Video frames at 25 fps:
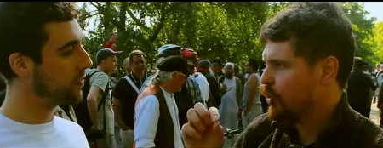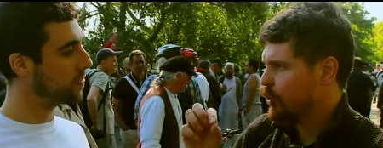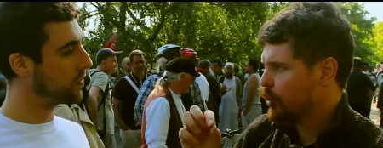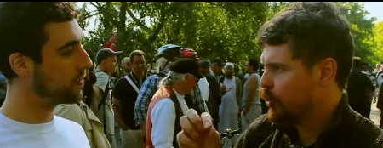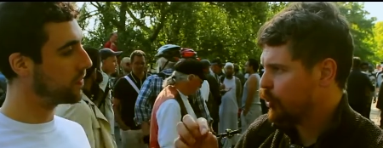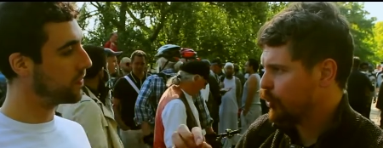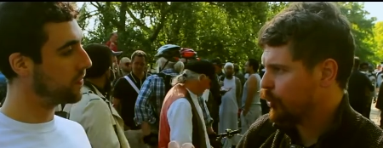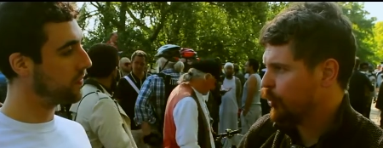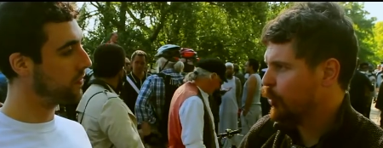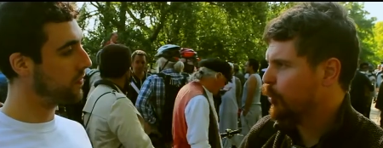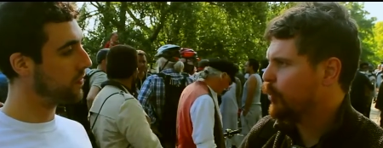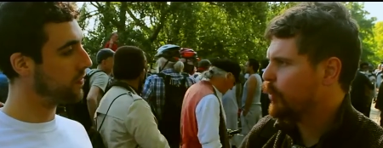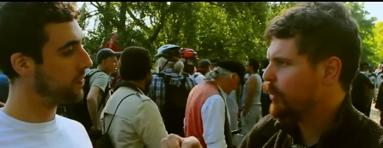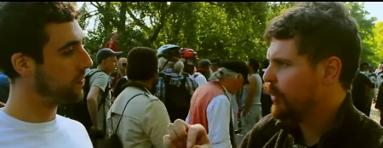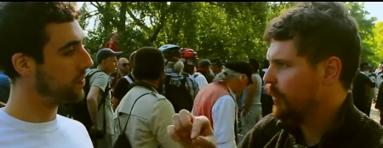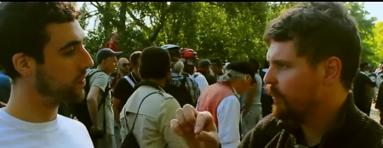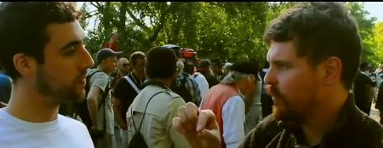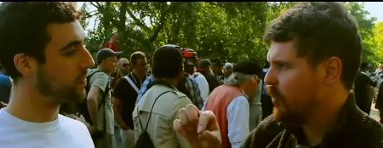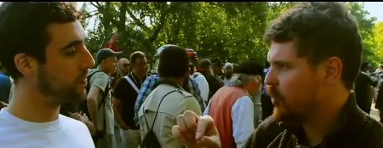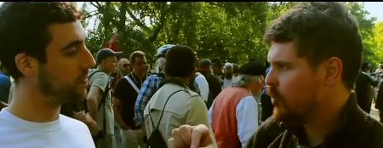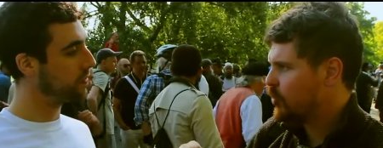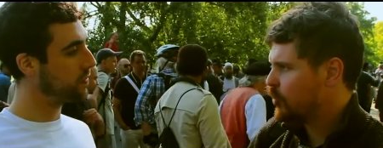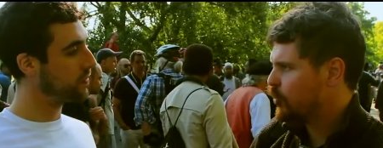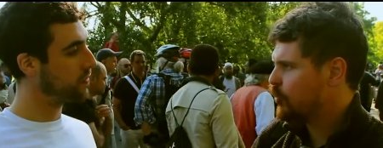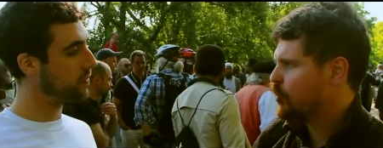Speaker 1: the truth
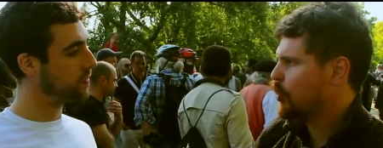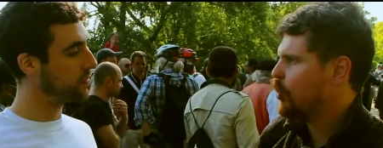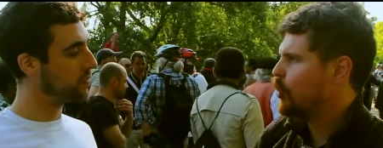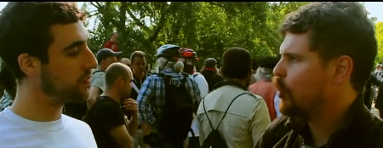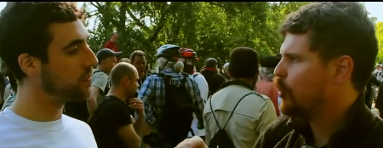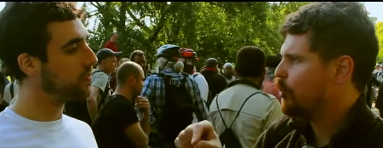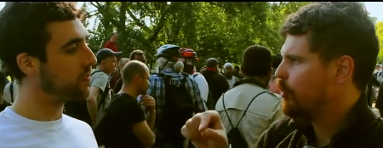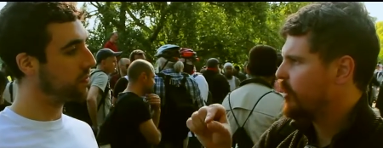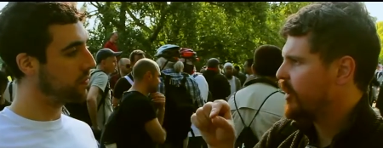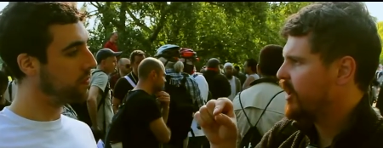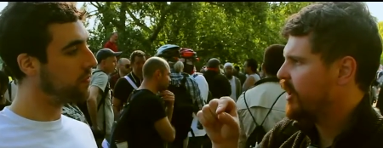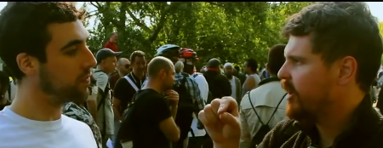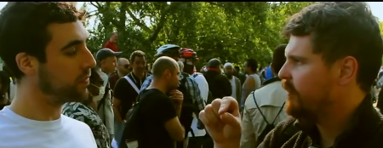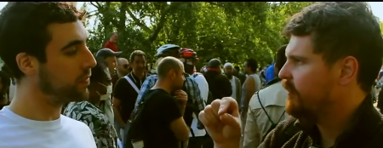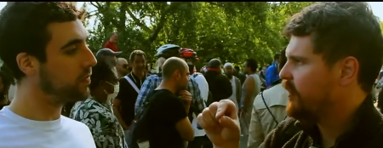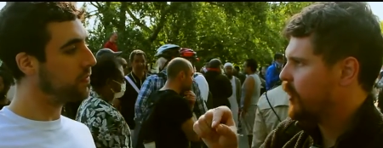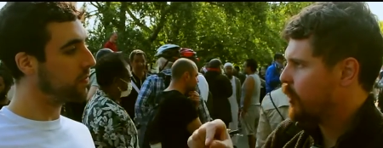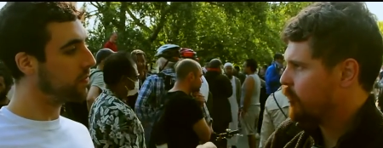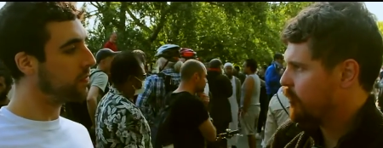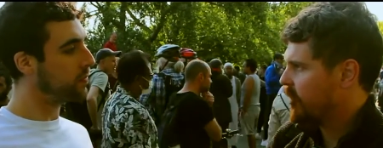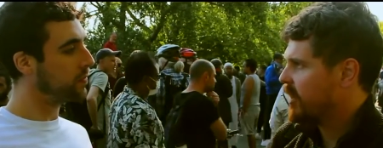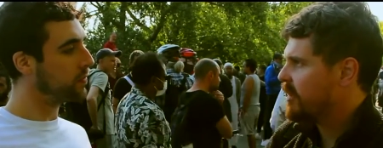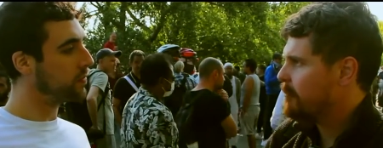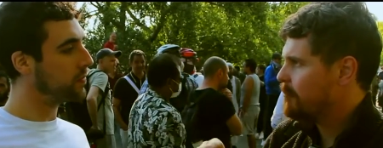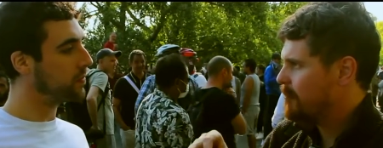of the story of
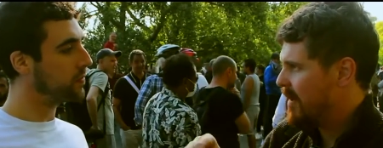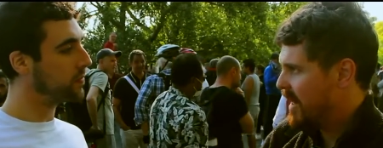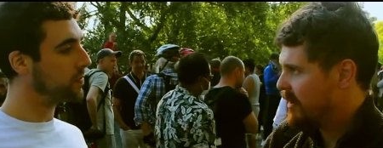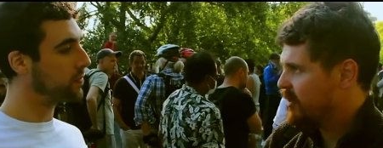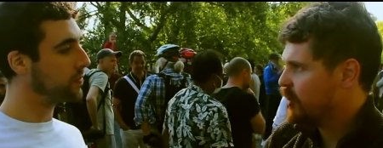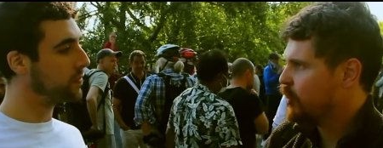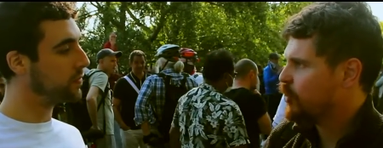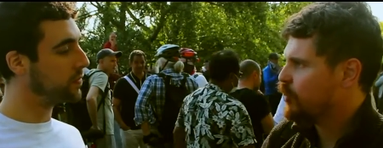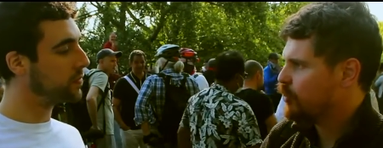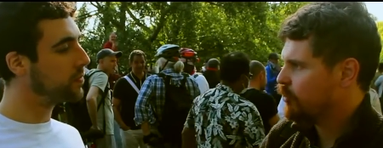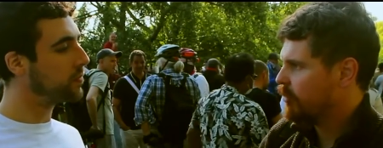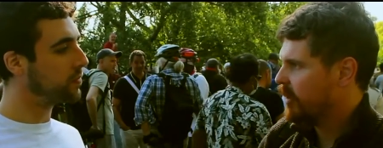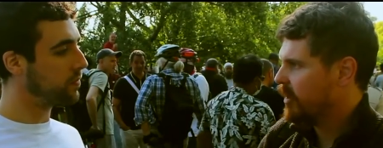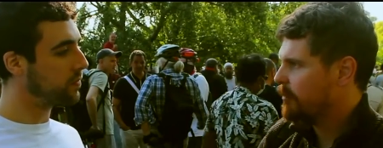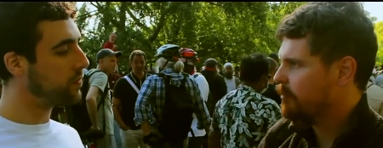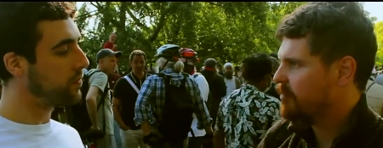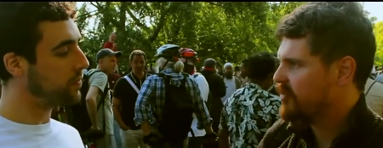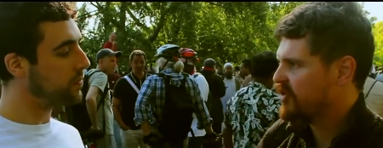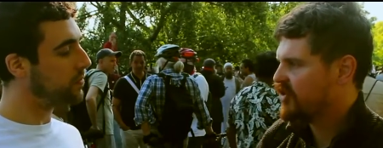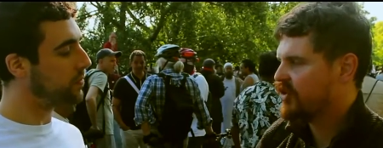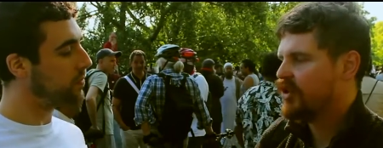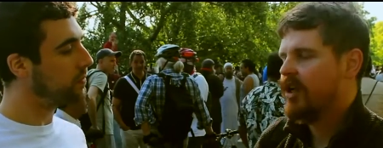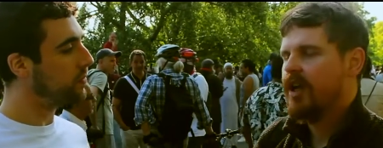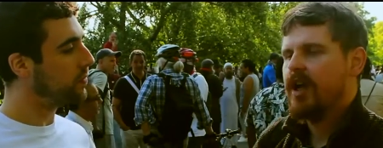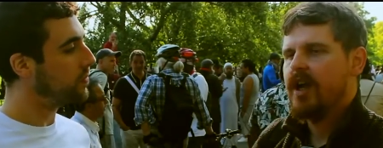the Greek
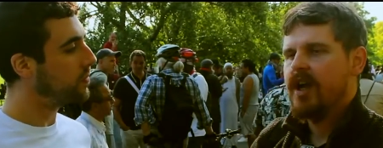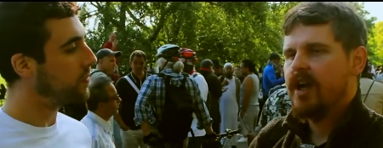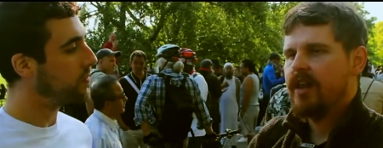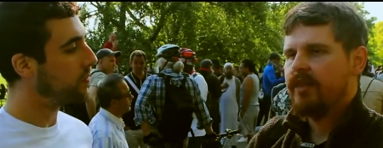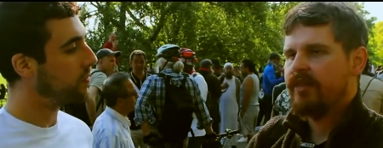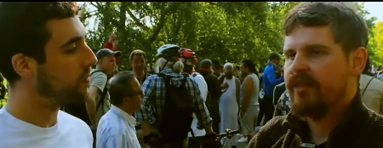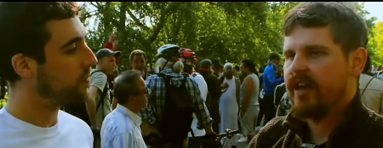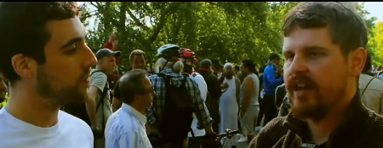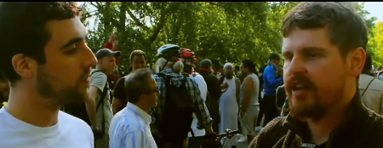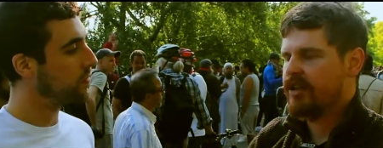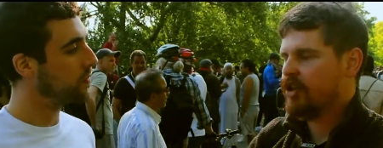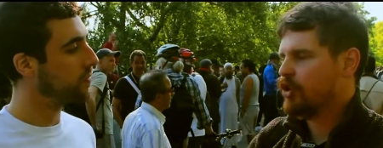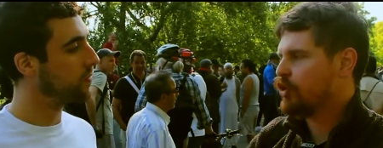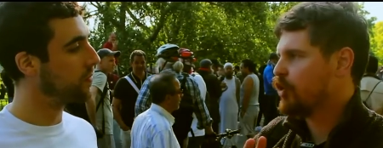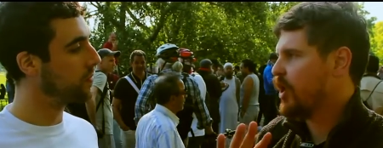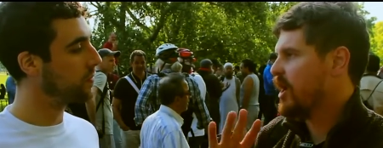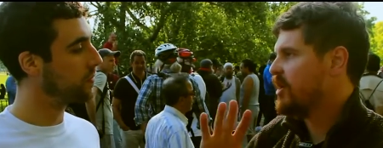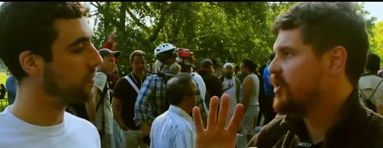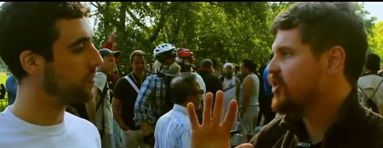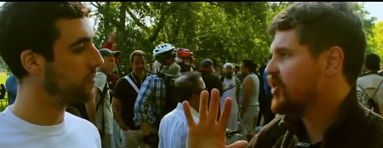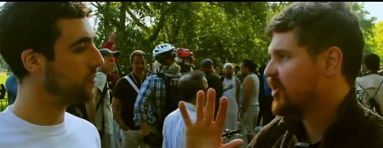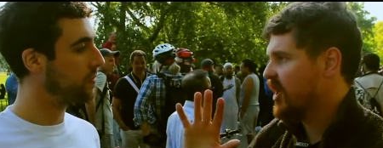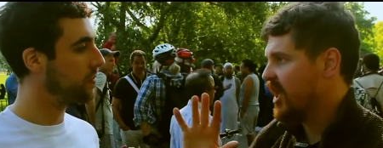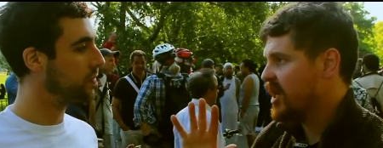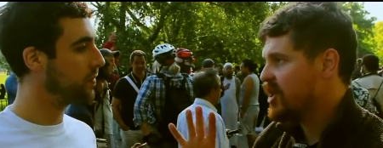manuscripts, then the
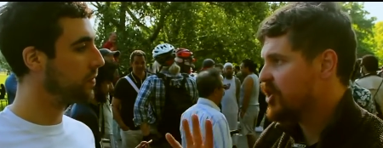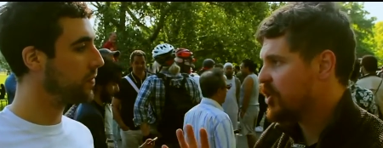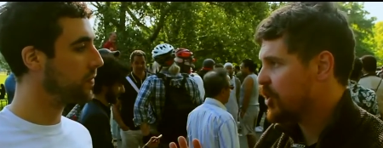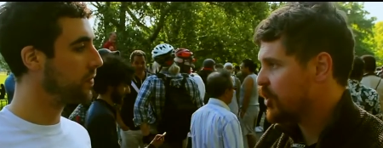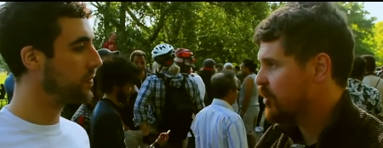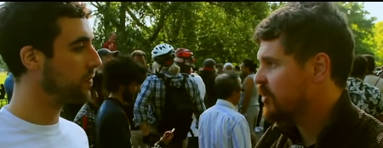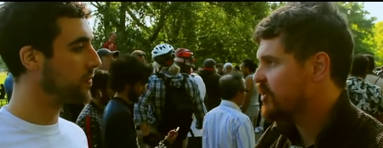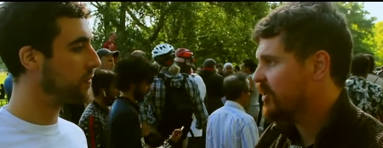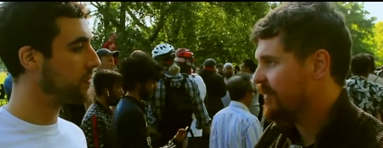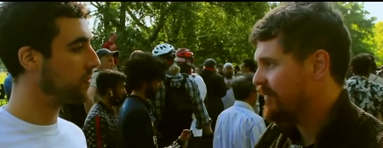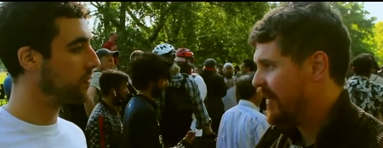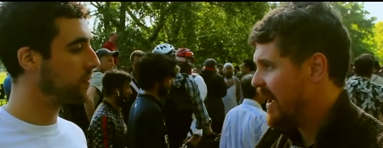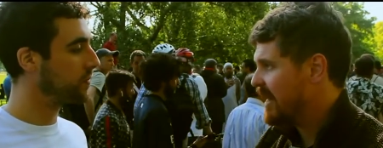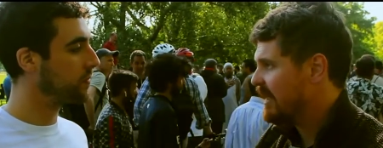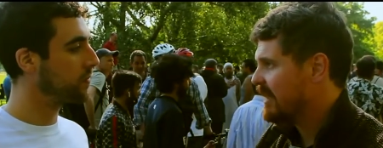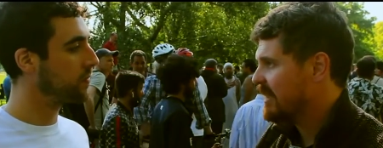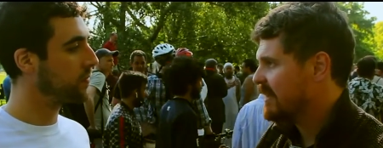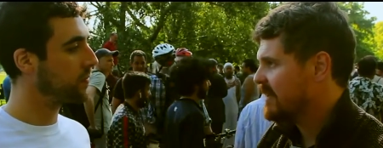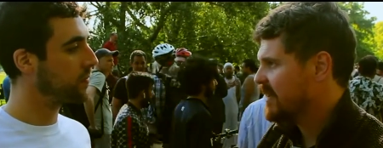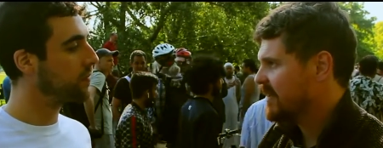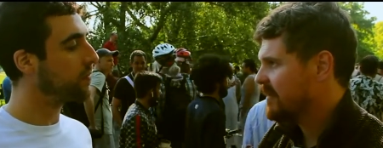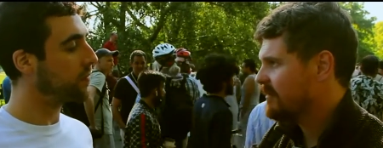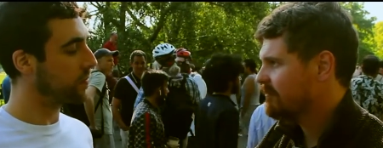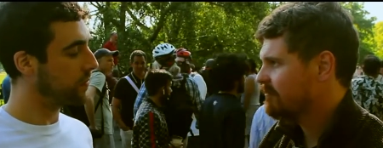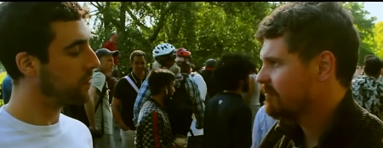translations are
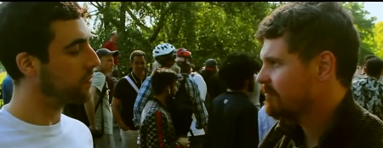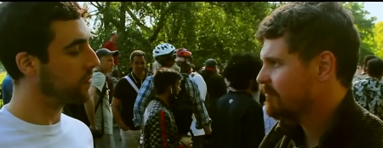valid.